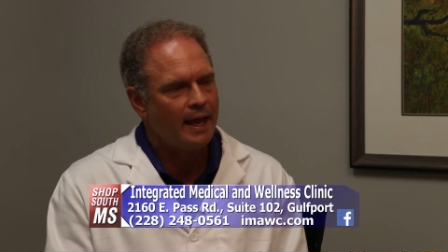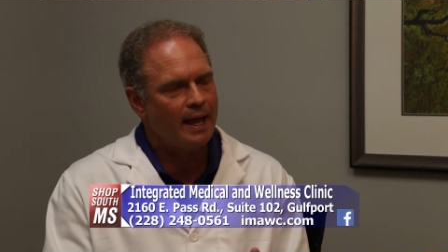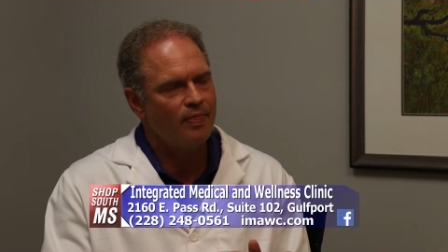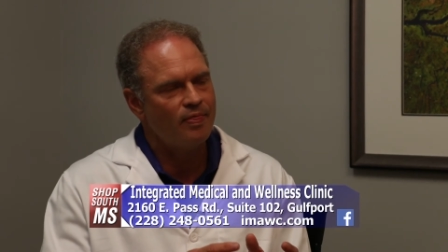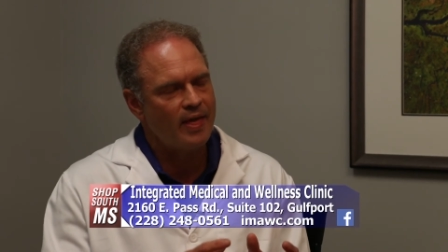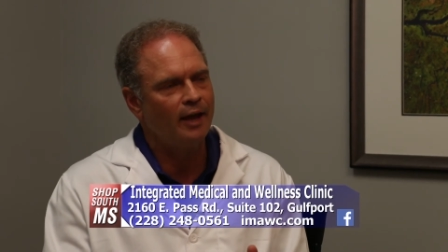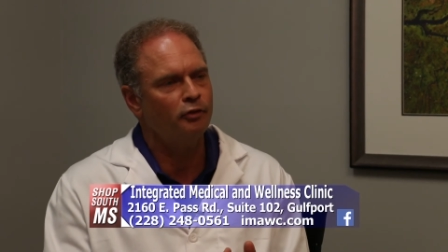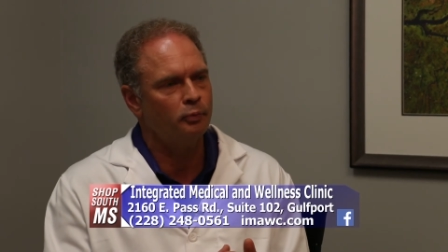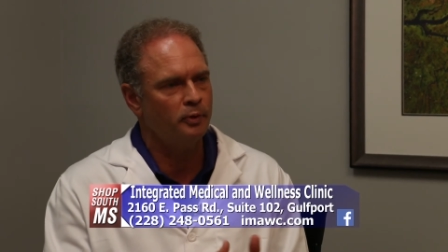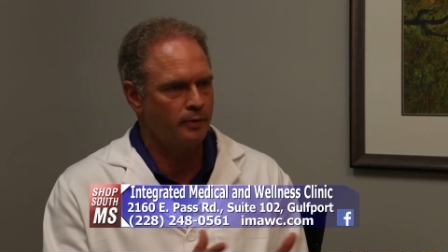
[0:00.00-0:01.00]
And
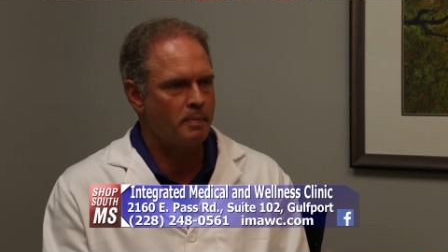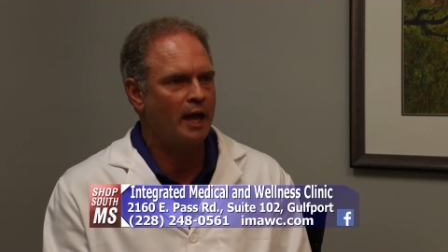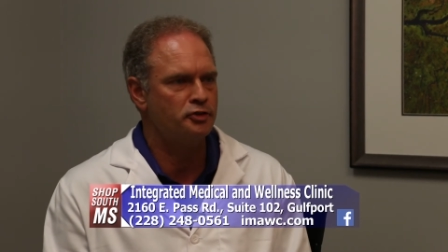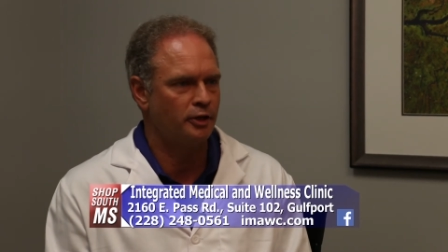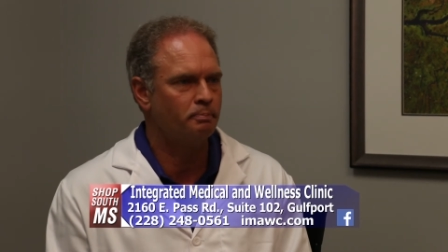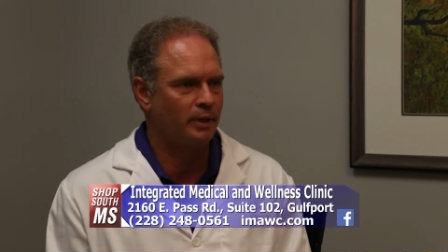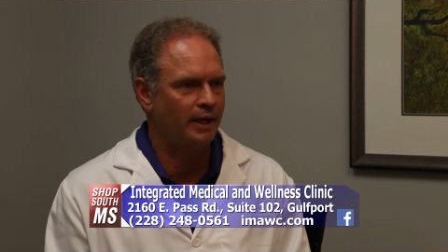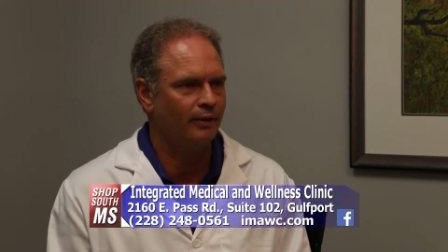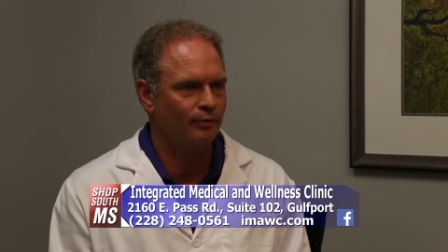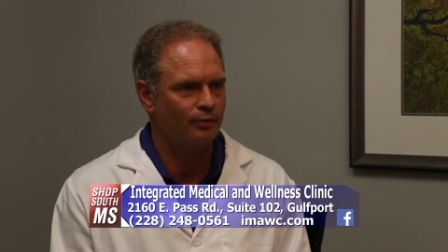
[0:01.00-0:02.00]
that's when the magic
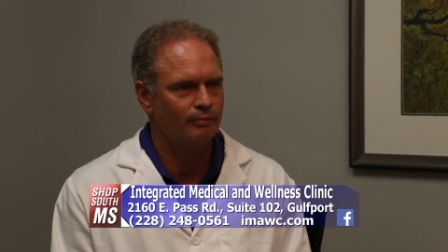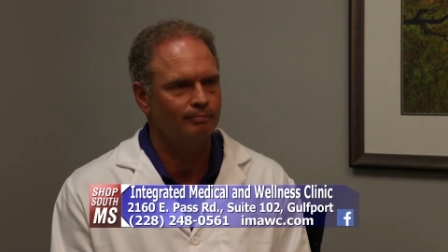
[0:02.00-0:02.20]
begins.